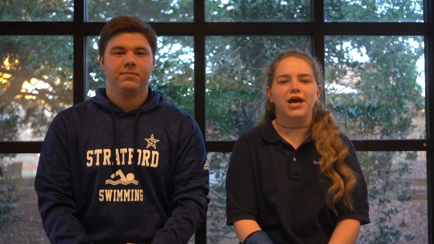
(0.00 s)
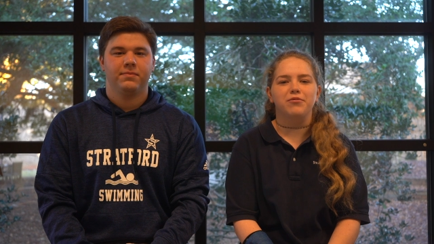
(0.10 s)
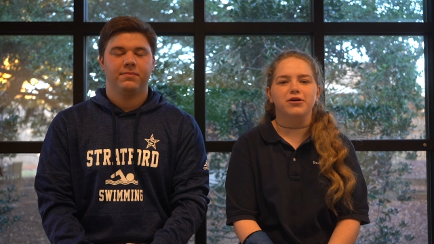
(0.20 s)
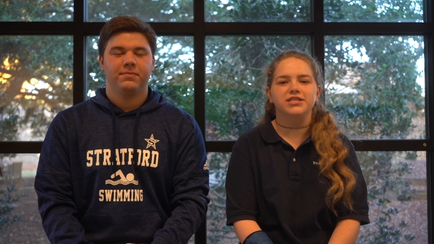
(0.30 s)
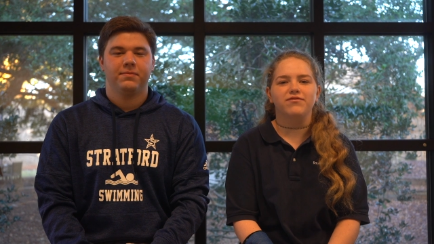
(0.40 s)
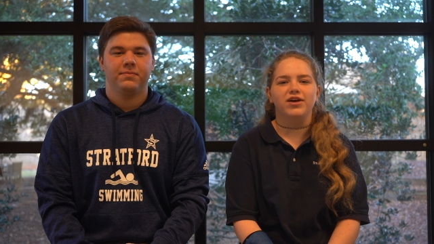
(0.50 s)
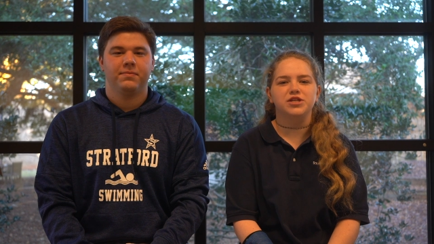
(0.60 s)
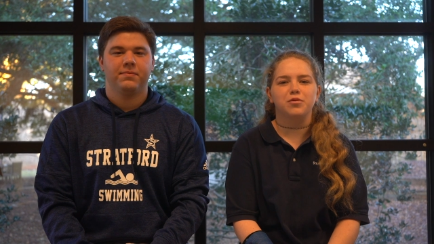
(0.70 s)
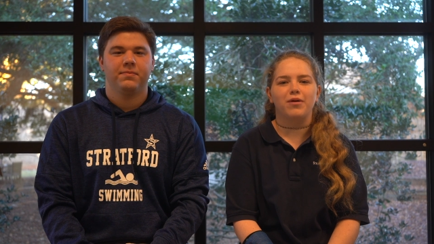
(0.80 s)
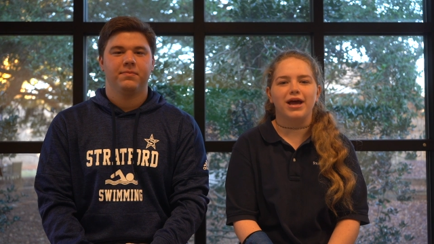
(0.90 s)
Speaker 1: and roasted
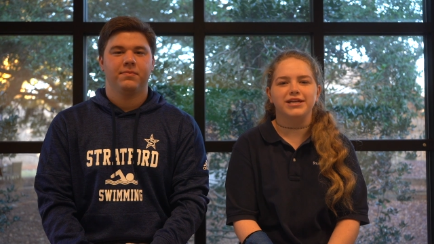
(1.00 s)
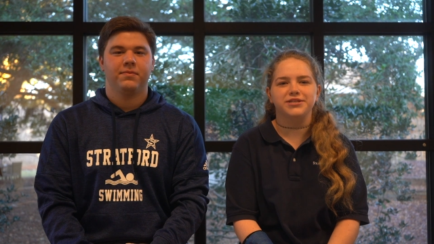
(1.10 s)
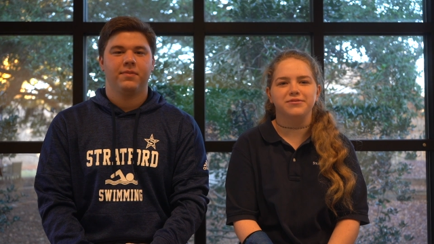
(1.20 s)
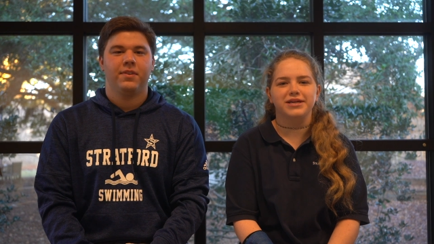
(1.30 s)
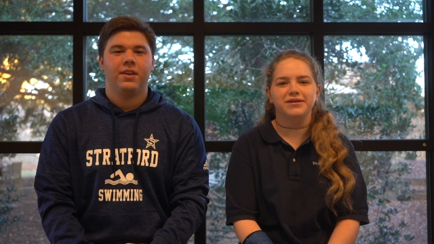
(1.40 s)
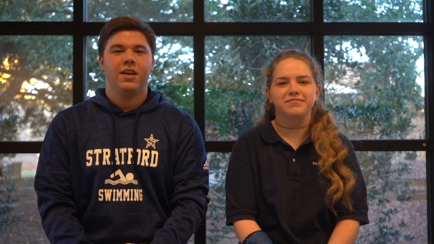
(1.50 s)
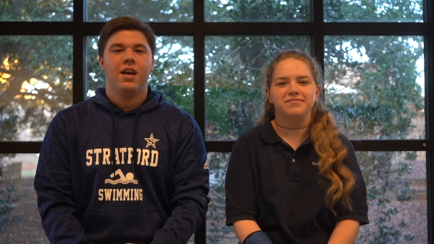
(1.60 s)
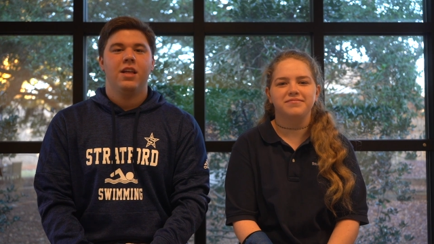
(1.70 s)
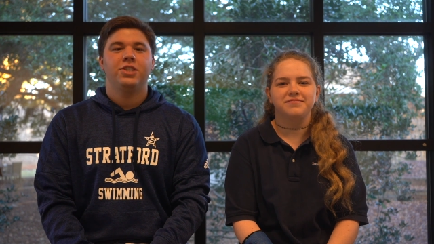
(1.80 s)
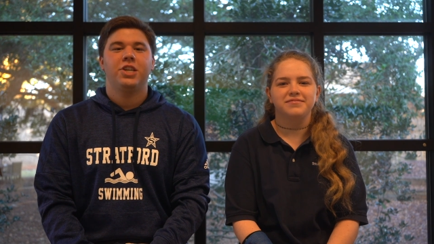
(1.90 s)
vegetable ratatouille.
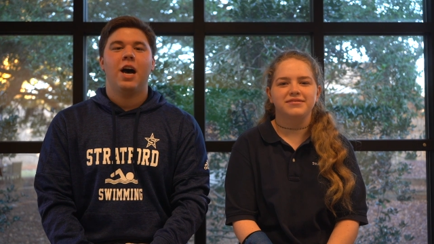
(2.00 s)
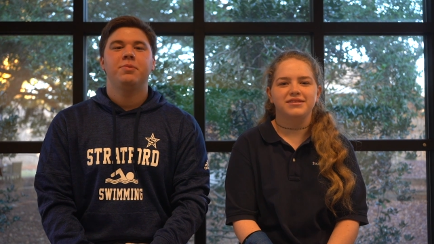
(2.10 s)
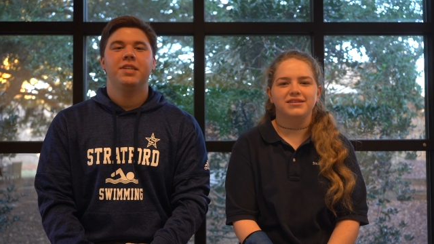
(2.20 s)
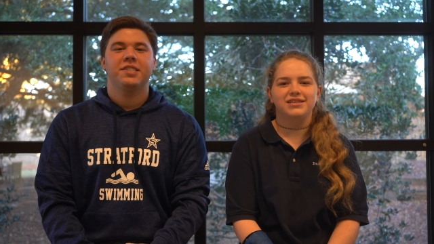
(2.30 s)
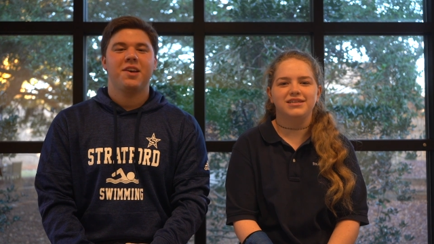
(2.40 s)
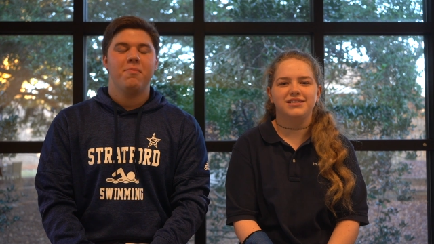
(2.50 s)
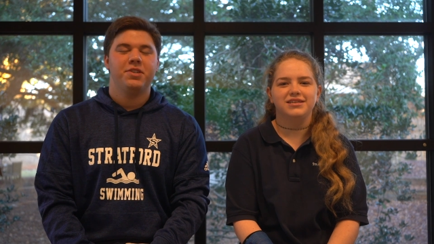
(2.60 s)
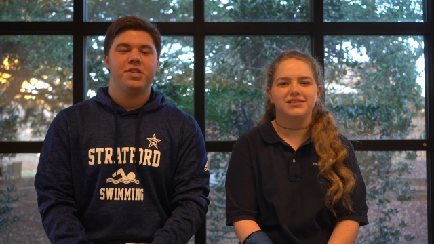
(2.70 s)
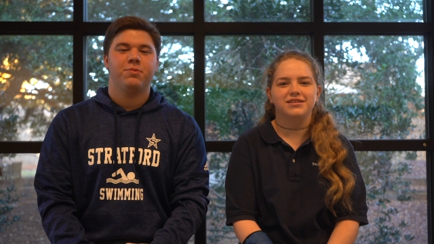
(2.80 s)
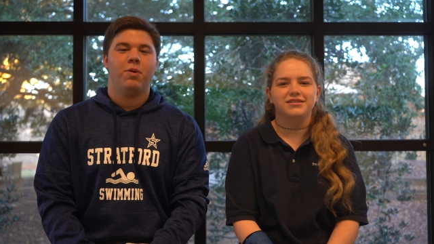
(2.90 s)
Speaker 2: The chopsticks
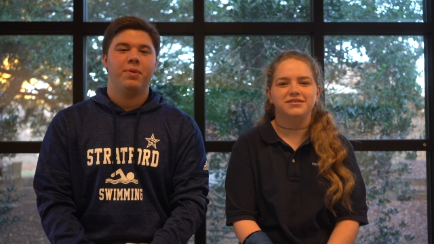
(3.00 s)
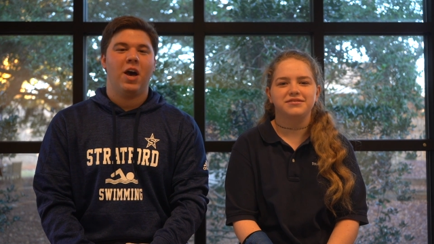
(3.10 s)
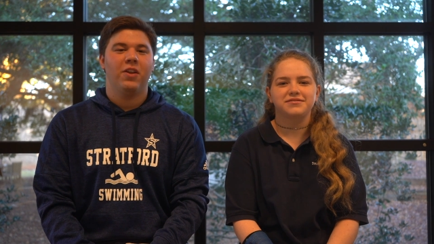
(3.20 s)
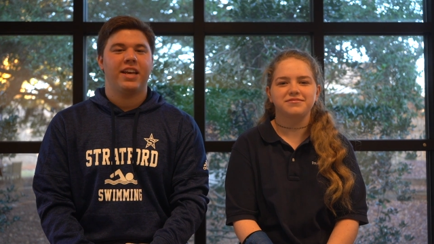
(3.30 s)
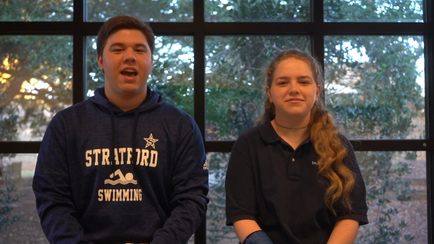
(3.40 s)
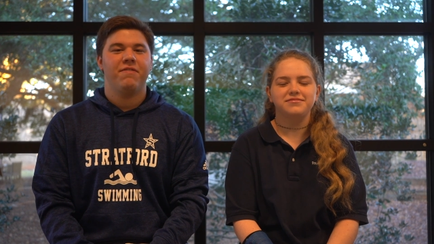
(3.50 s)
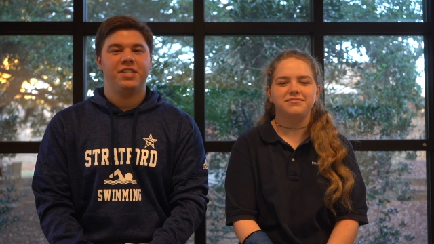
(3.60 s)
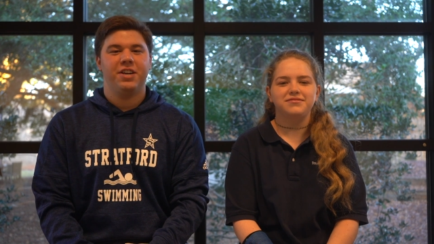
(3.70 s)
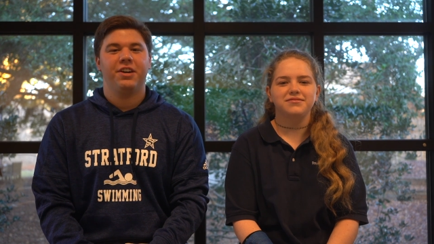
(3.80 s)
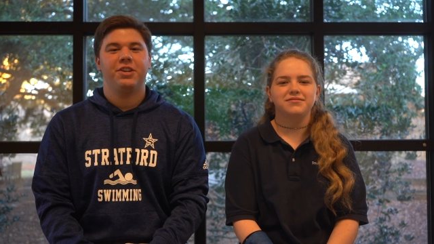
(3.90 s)
competition will be held in the
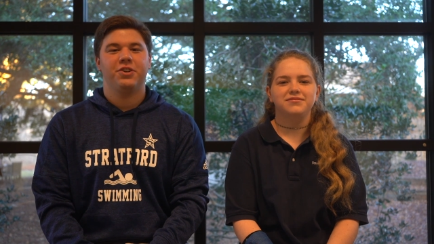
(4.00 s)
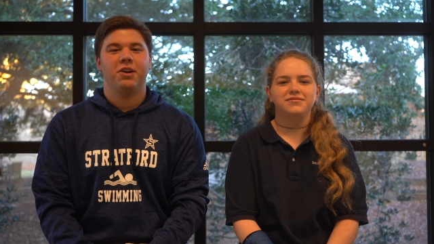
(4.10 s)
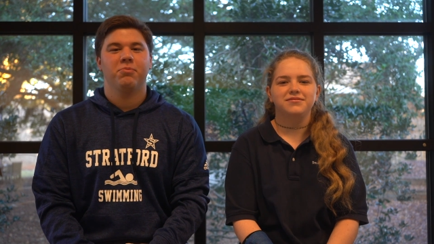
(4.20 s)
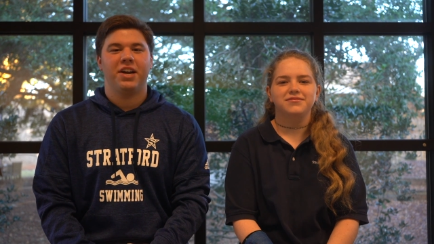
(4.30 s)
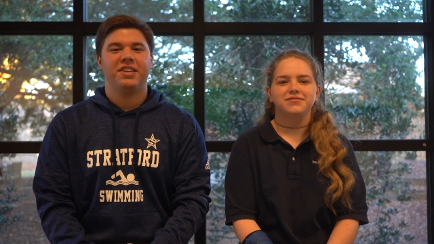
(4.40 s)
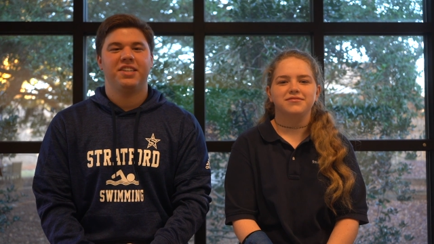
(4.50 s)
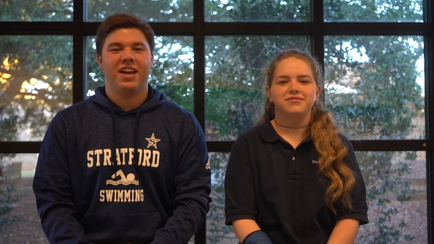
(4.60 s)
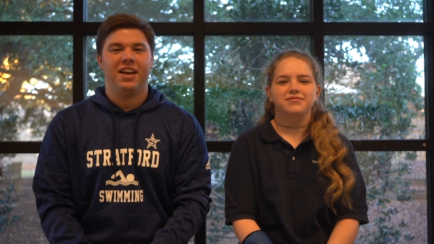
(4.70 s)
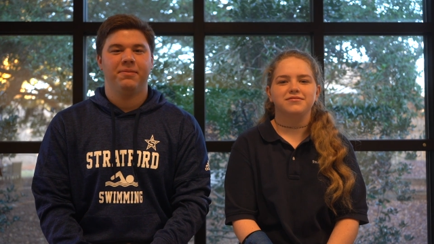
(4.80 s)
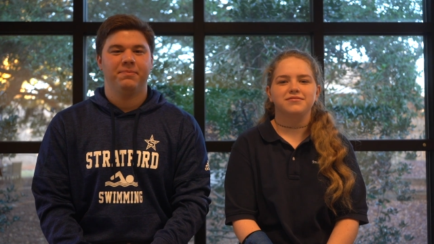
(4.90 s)
cafeteria during break
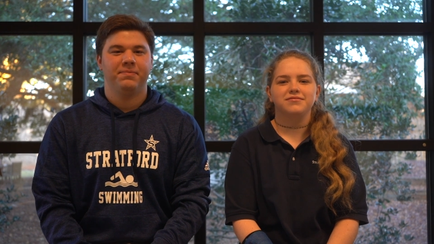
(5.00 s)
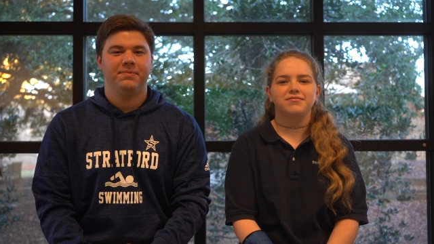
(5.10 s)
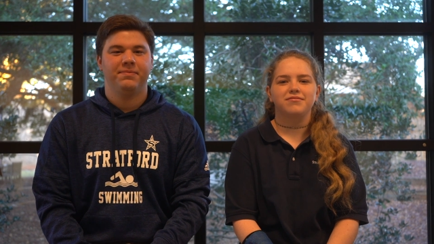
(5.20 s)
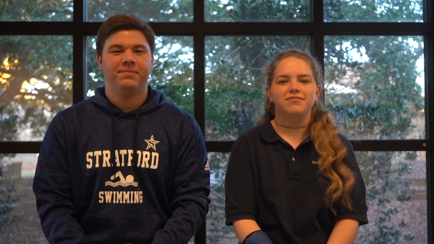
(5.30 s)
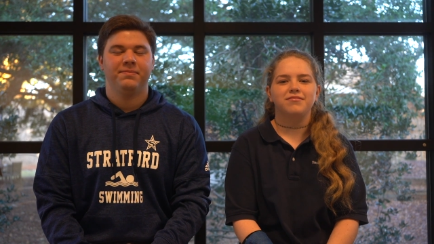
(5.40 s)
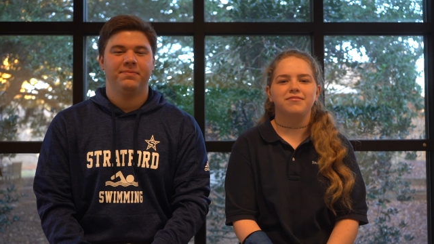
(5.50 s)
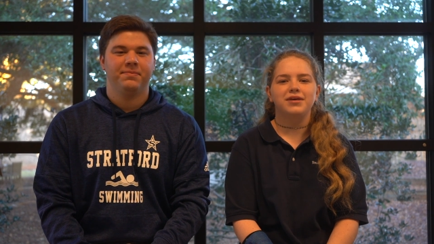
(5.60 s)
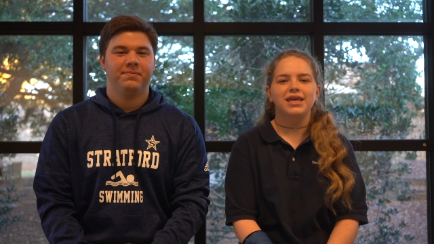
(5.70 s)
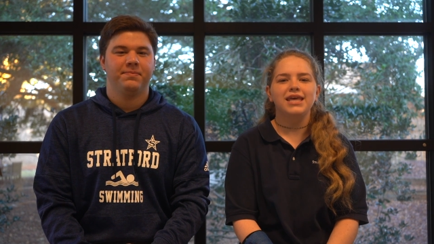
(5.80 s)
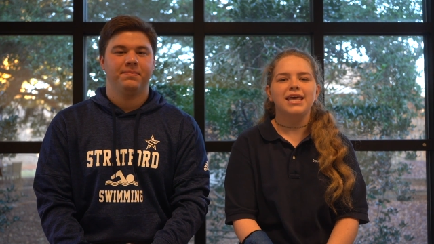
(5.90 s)
today.
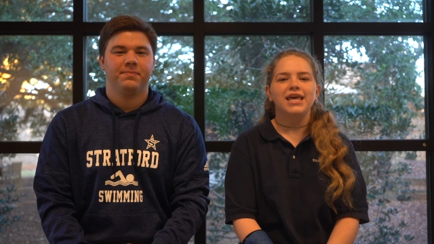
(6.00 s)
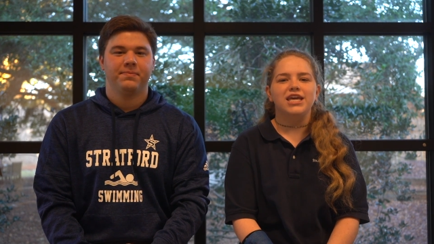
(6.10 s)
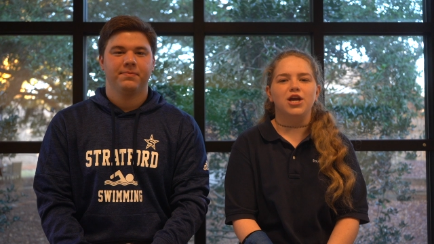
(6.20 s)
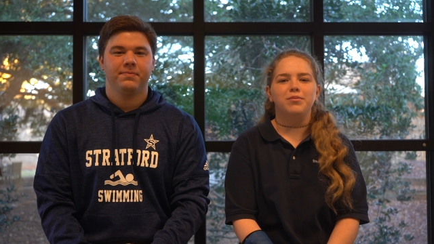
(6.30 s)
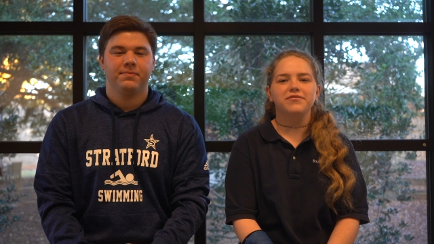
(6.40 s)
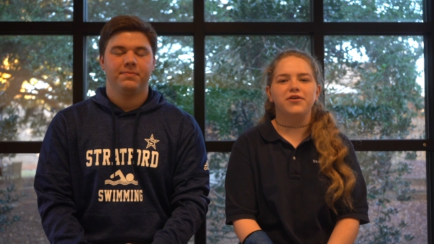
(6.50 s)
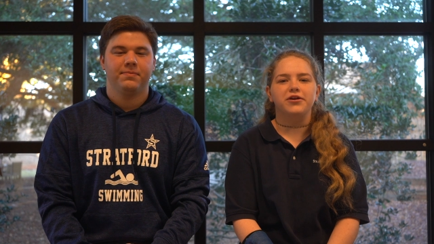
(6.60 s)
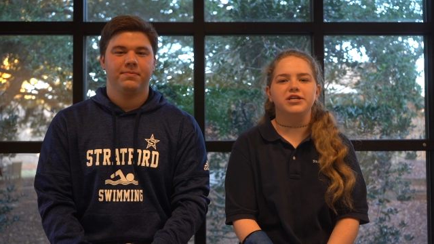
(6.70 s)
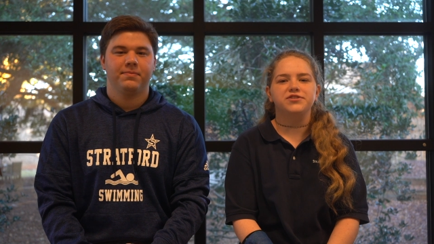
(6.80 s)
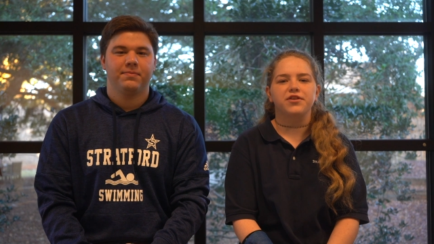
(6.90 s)
Speaker 1: Yearbook
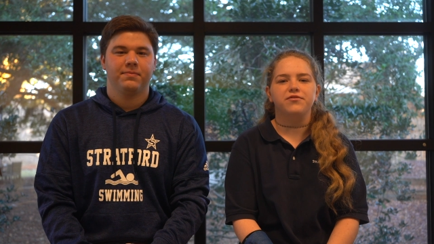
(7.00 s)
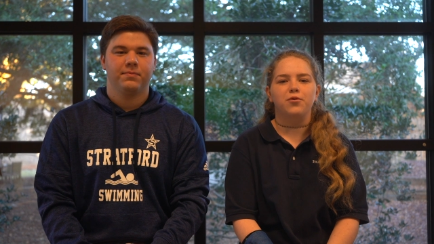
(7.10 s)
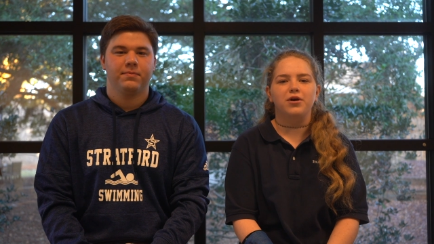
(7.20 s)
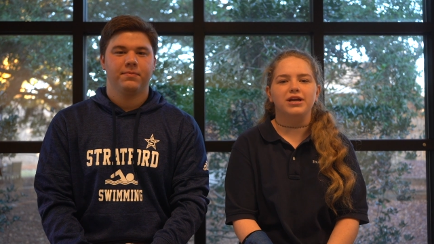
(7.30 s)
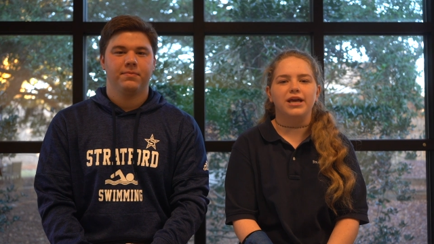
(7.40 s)
photos for the Foreign